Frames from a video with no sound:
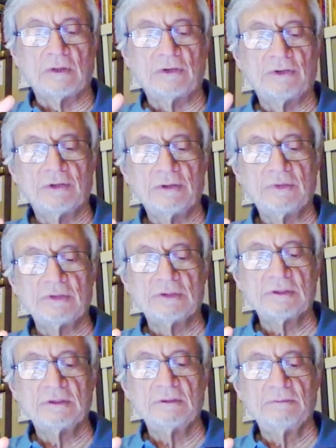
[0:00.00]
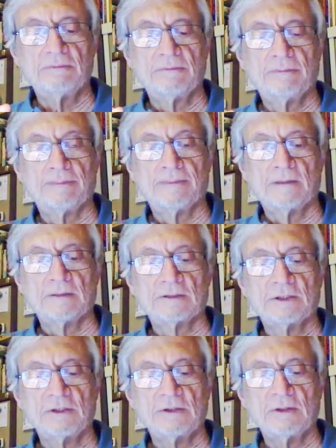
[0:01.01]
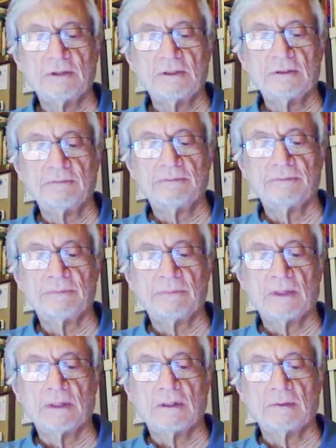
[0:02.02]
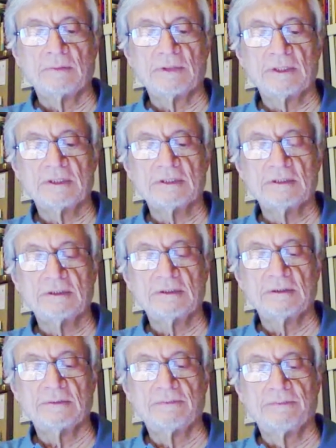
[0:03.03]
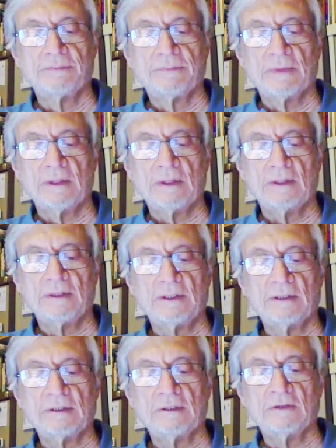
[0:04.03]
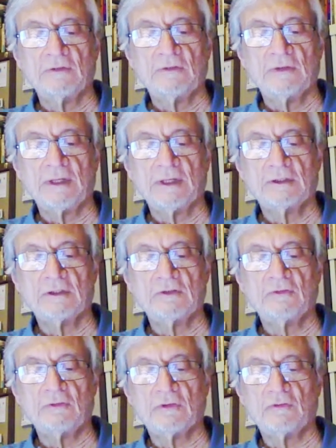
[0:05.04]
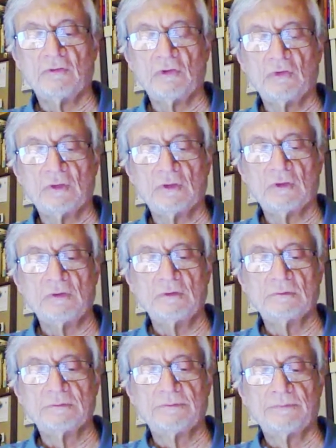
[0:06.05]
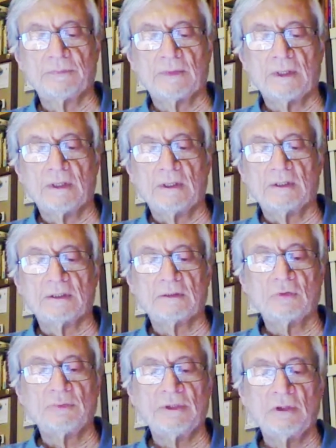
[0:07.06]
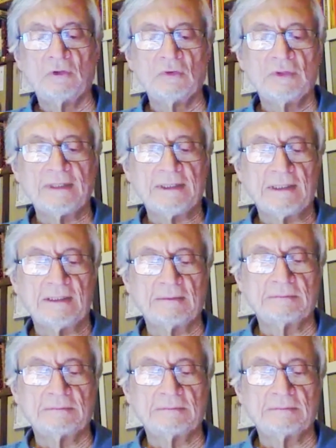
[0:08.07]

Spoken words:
Third person, singular, present, indicative, active of luo, that will be lu'e.